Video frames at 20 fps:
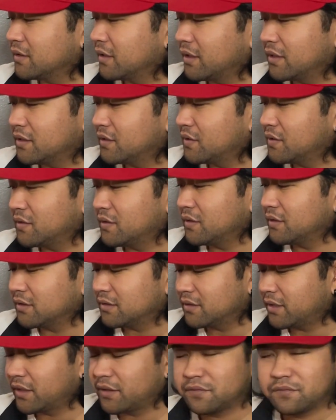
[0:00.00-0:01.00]
I guess it's the
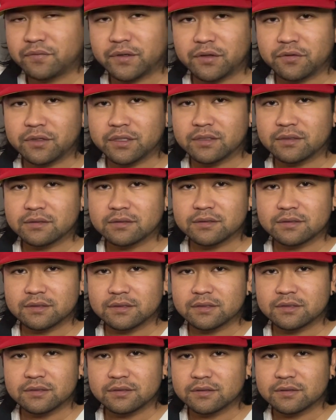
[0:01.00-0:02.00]
second variant
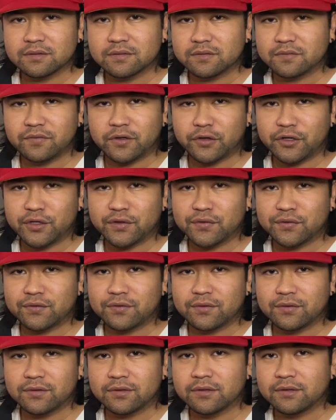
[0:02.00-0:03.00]
variant
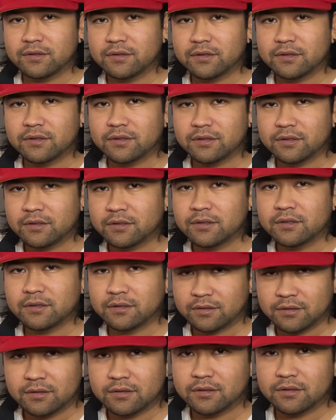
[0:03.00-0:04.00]
variation
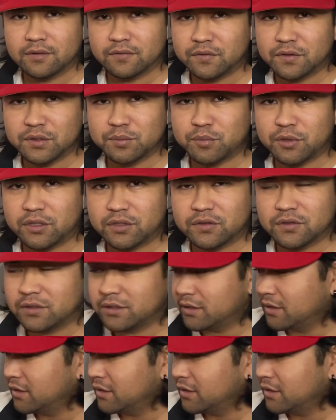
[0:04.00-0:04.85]
of this model.